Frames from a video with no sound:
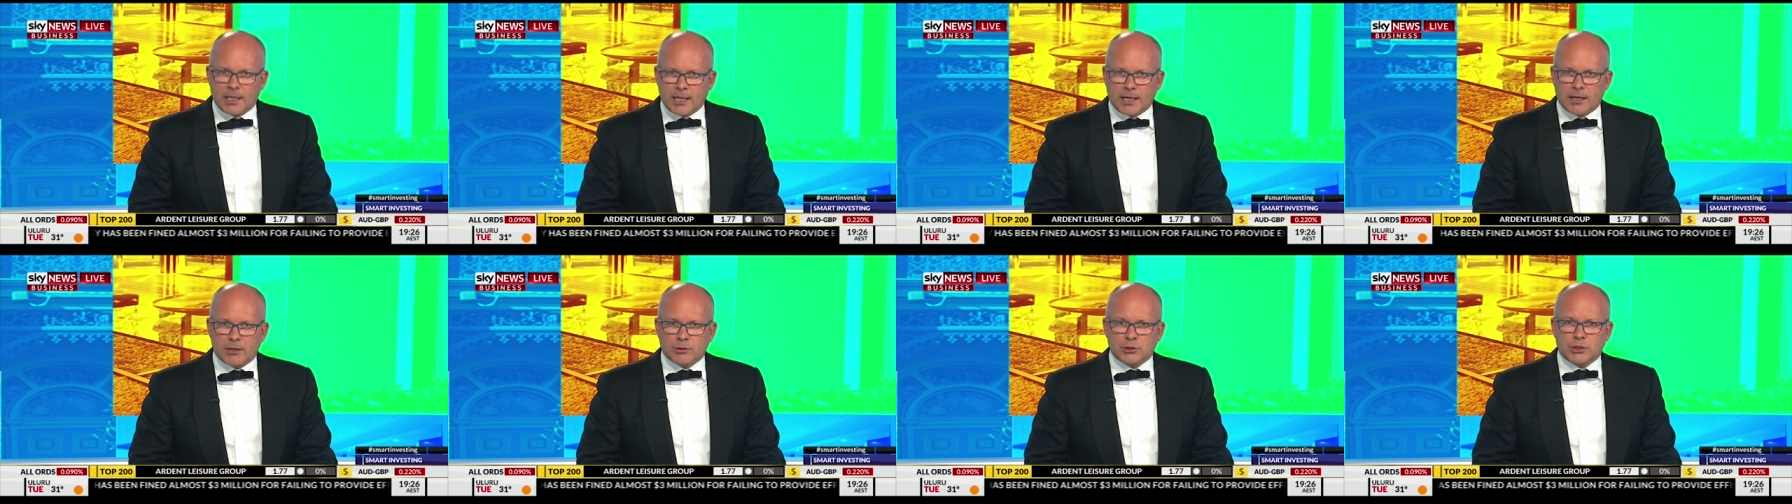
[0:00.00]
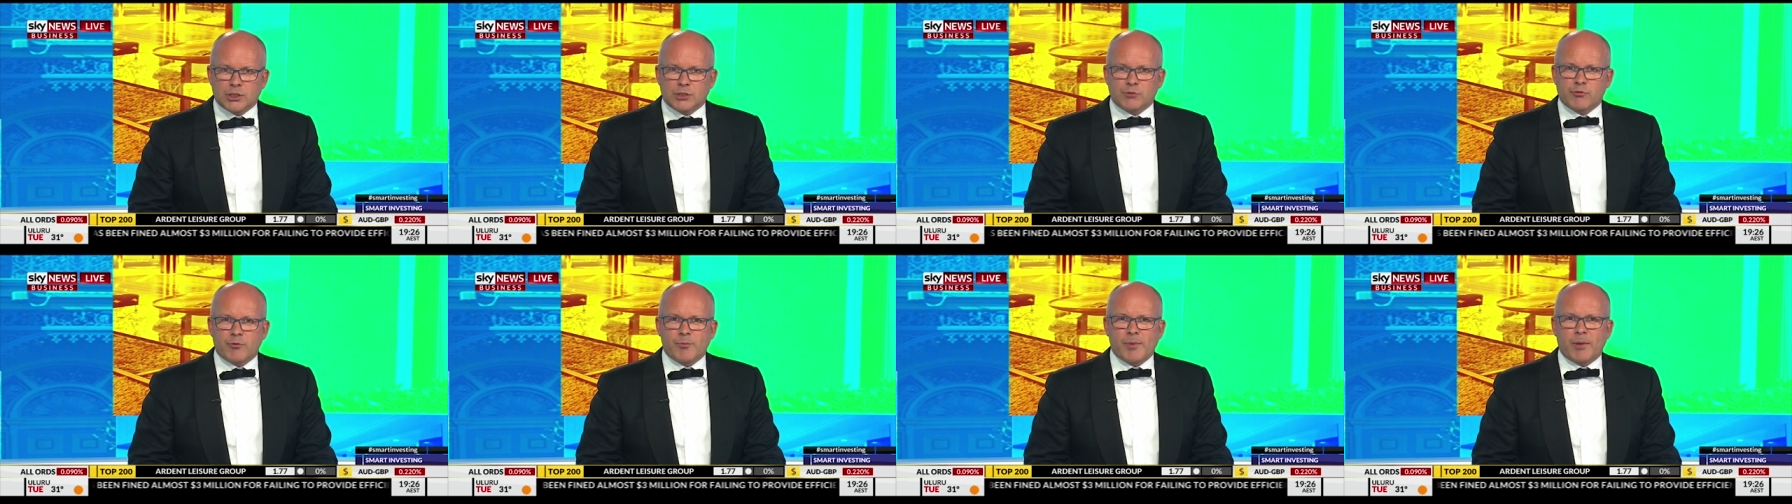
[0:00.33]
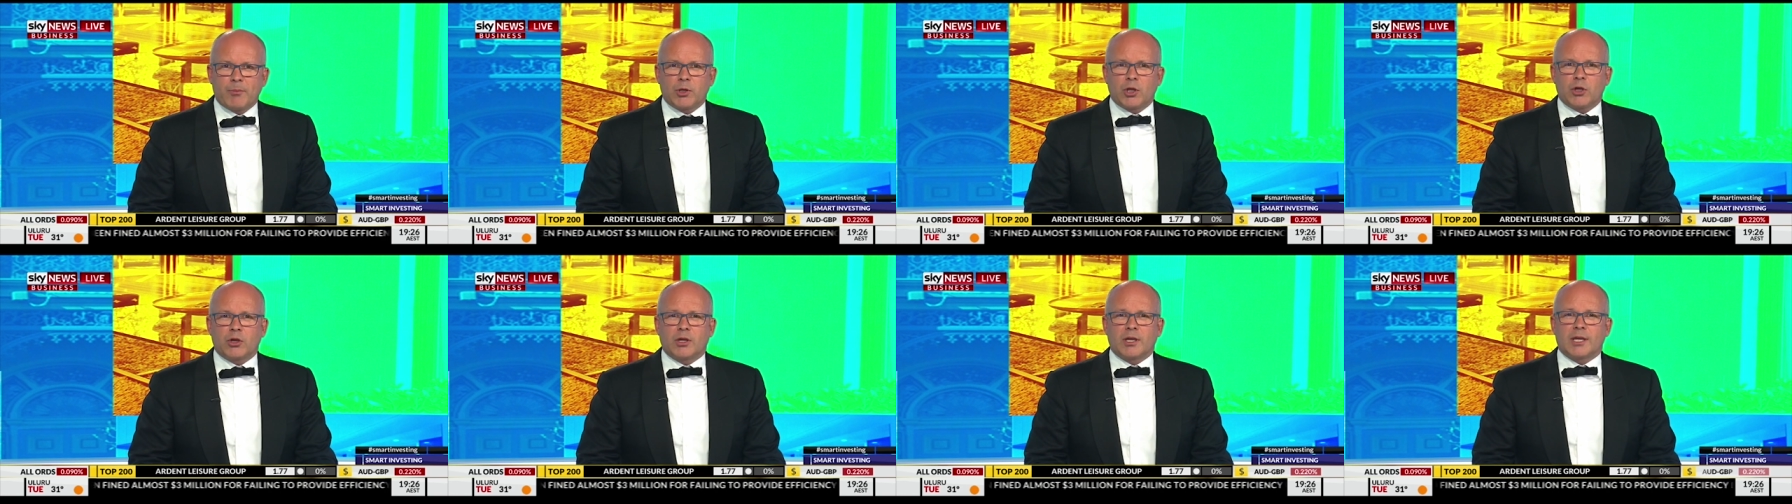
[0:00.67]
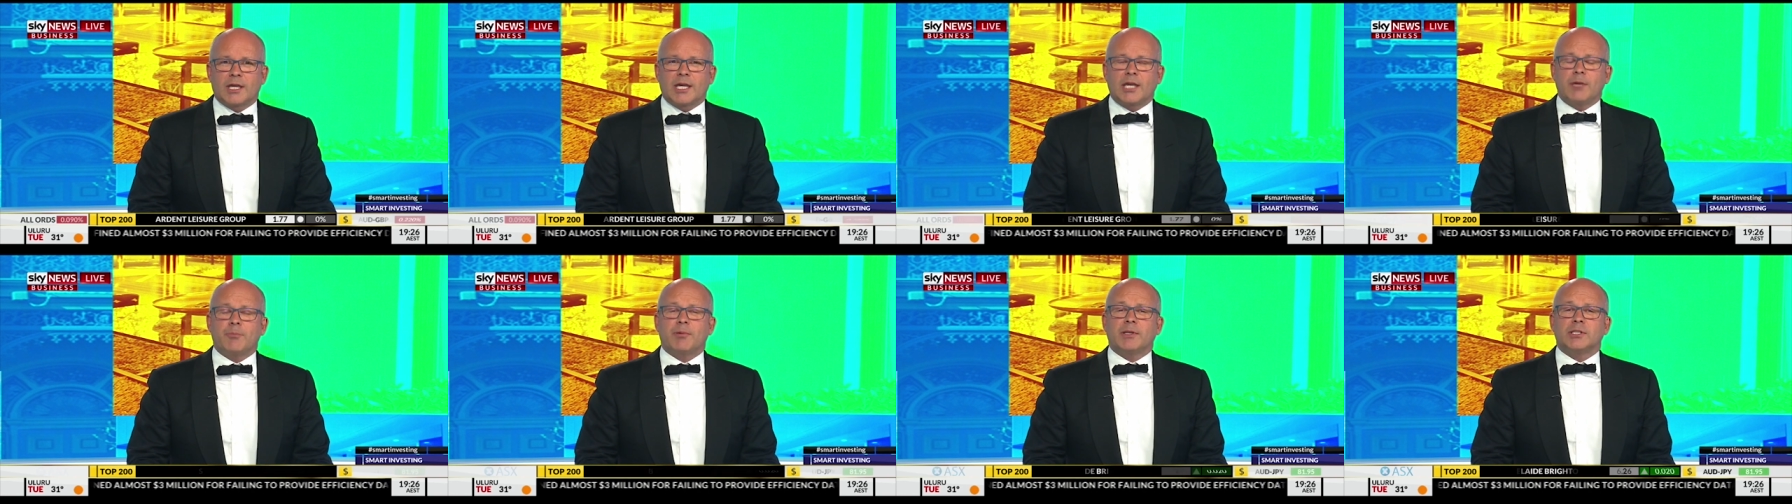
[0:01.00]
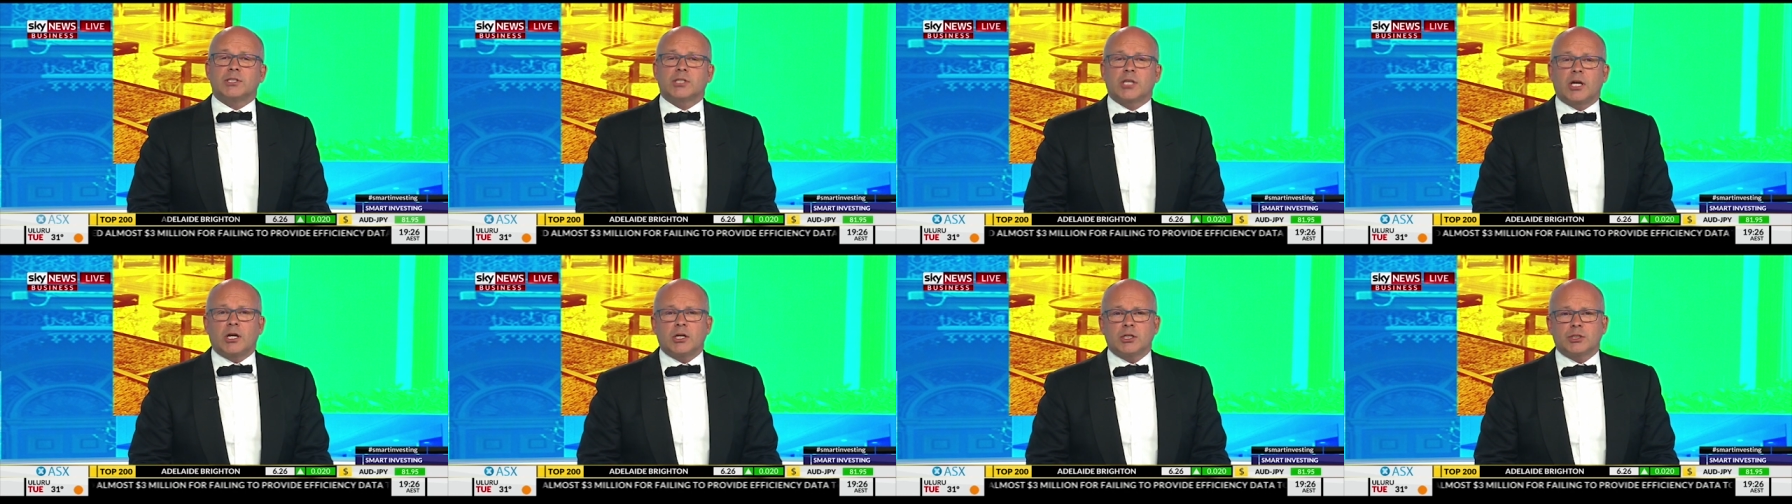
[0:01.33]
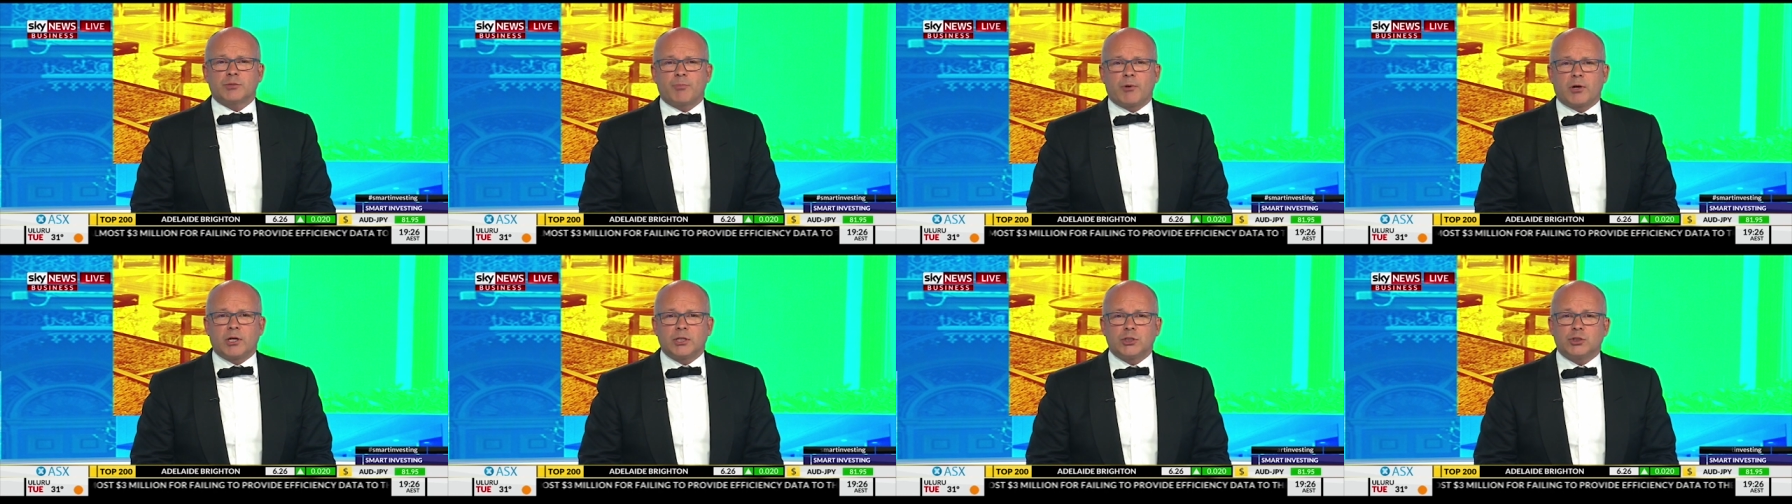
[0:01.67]
Now, just remember you can keep in
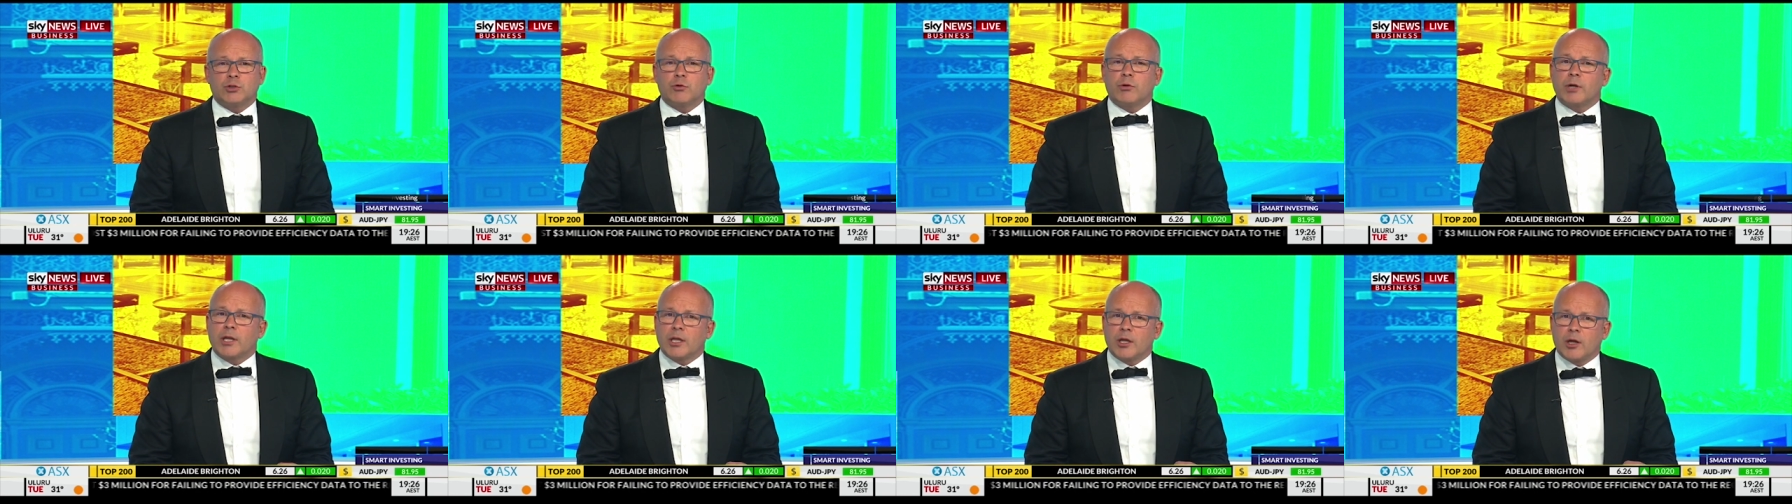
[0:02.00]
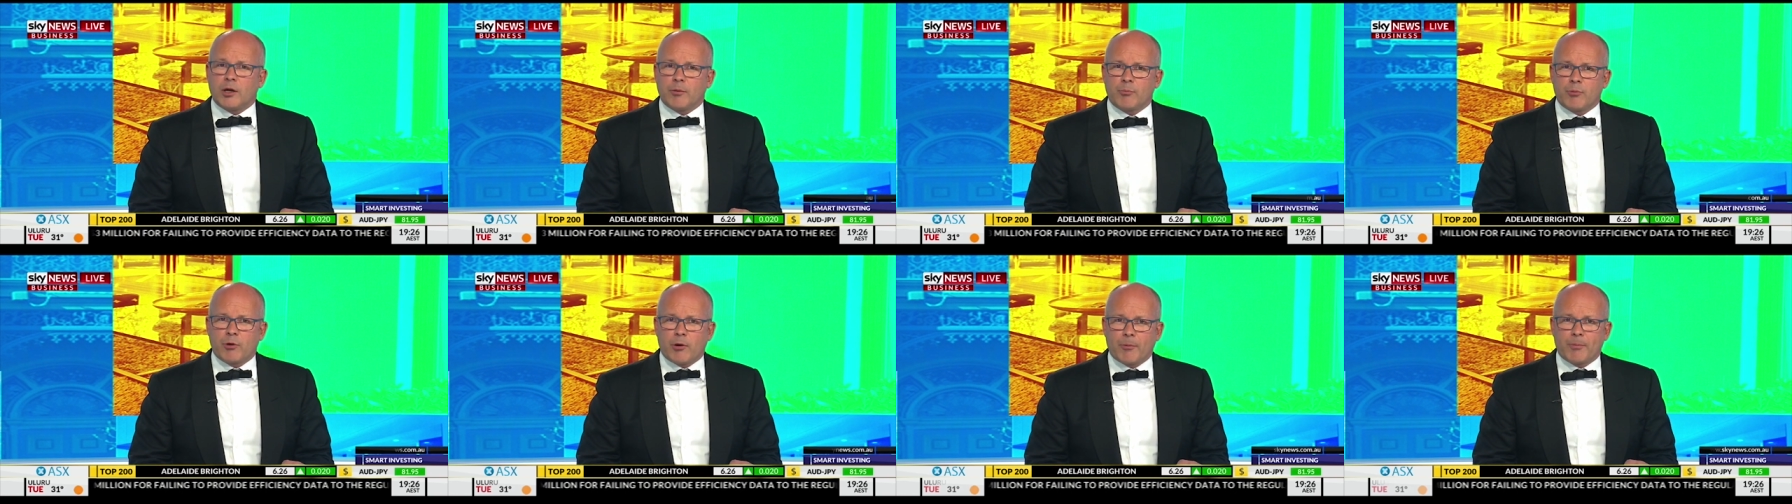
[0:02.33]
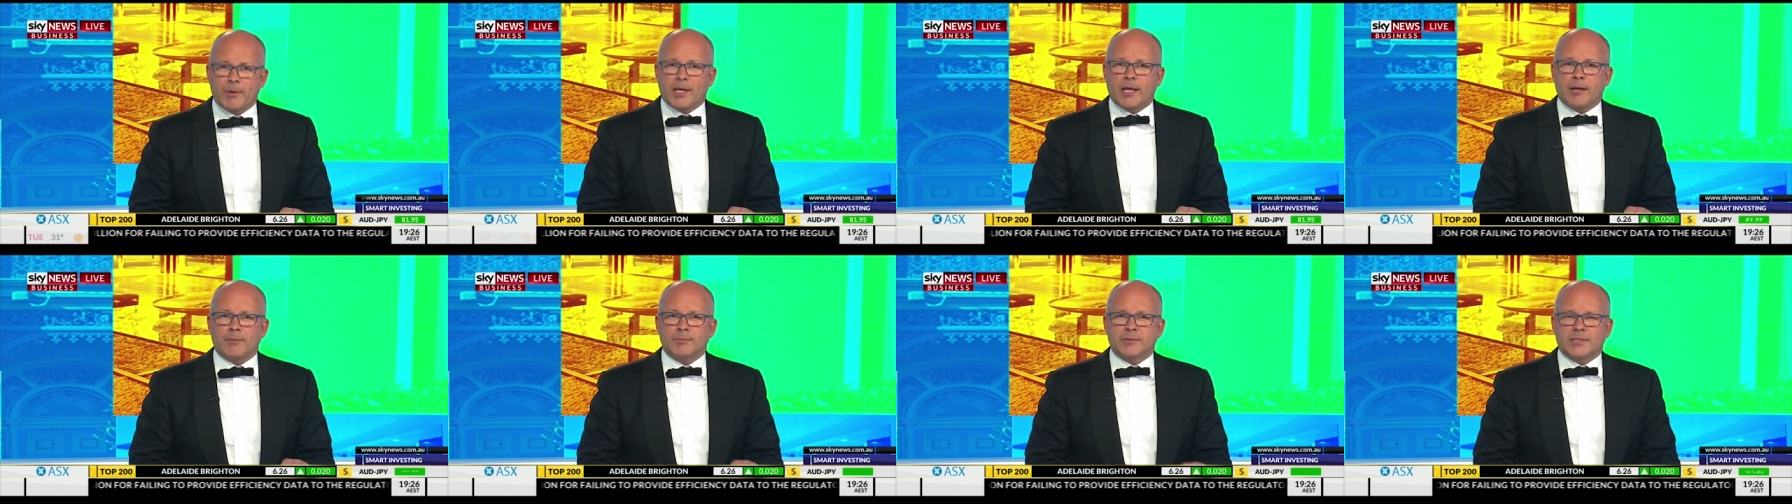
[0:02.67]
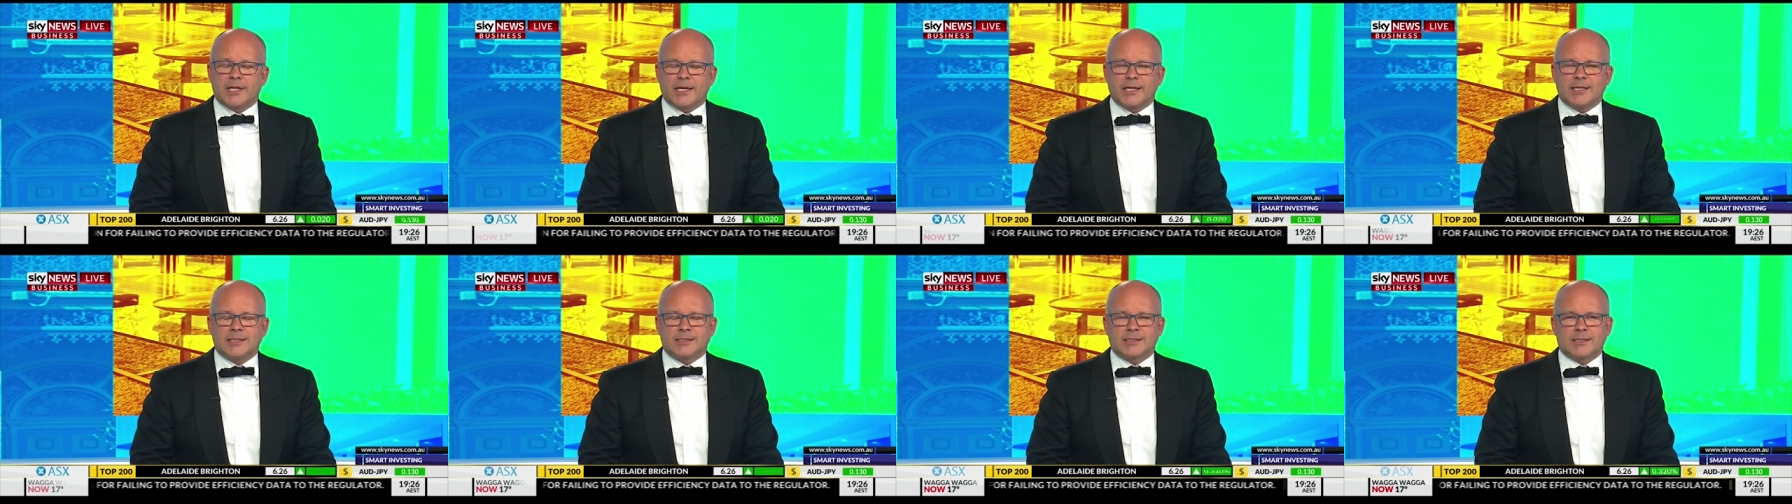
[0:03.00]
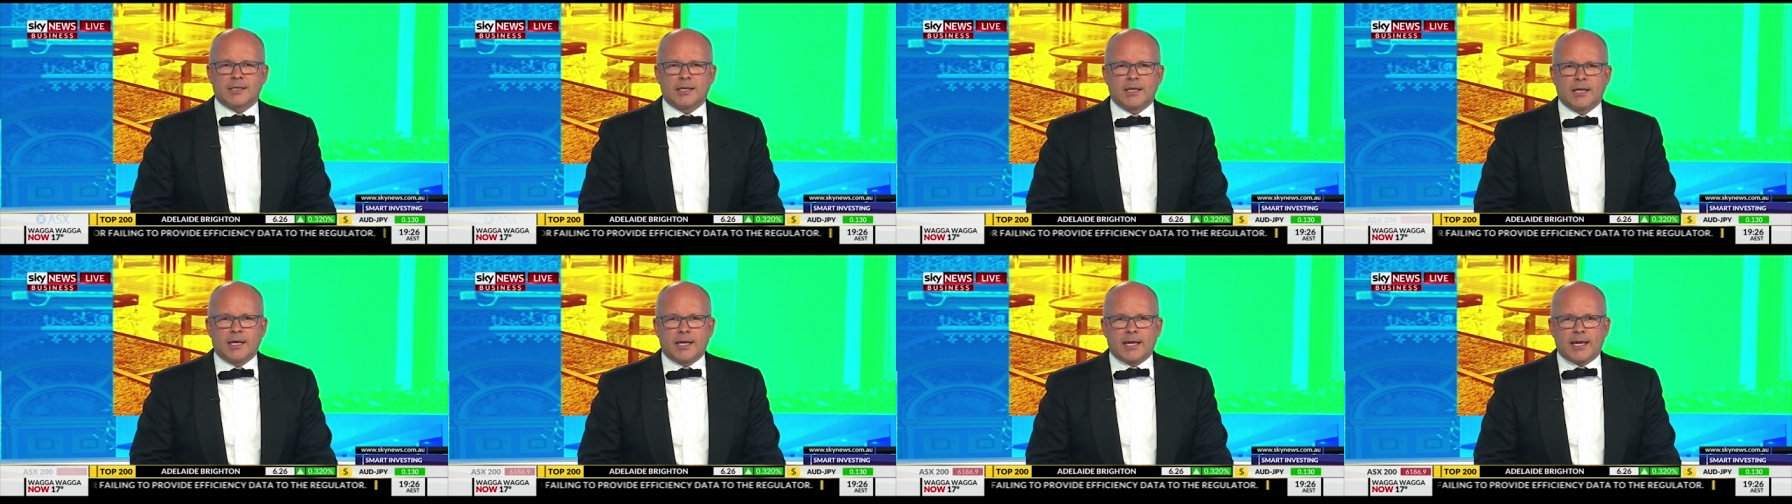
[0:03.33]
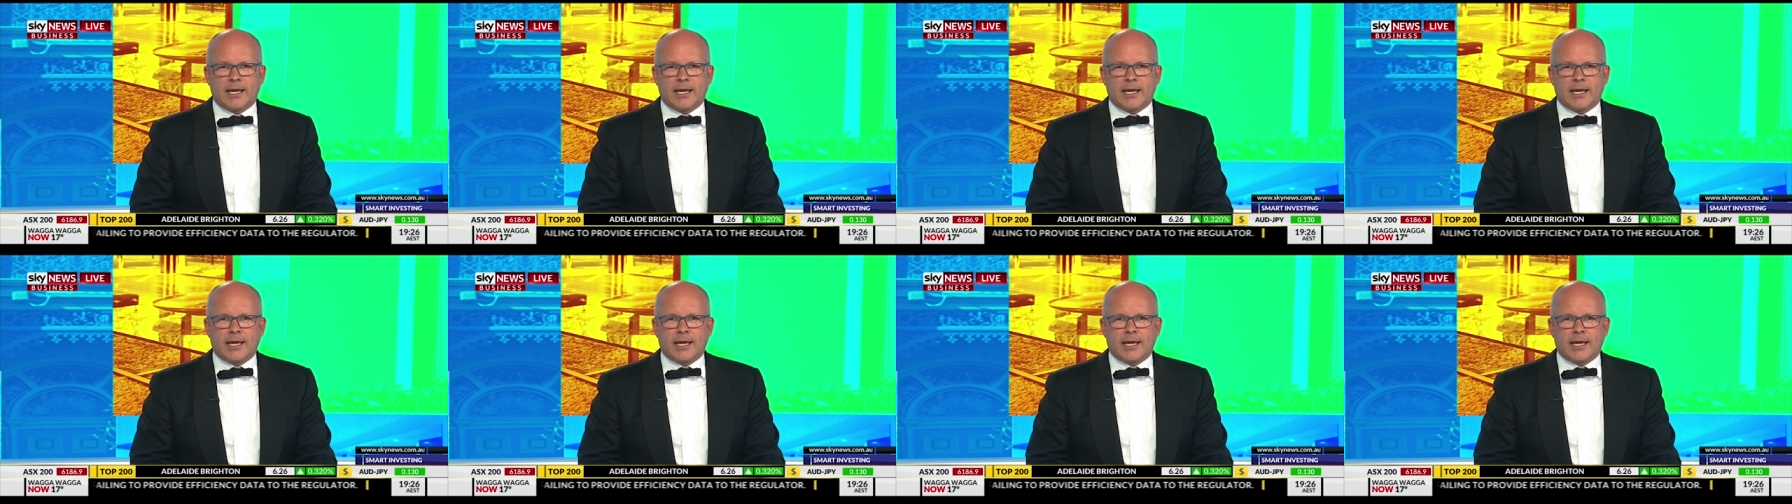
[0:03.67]
touch by joining our property updates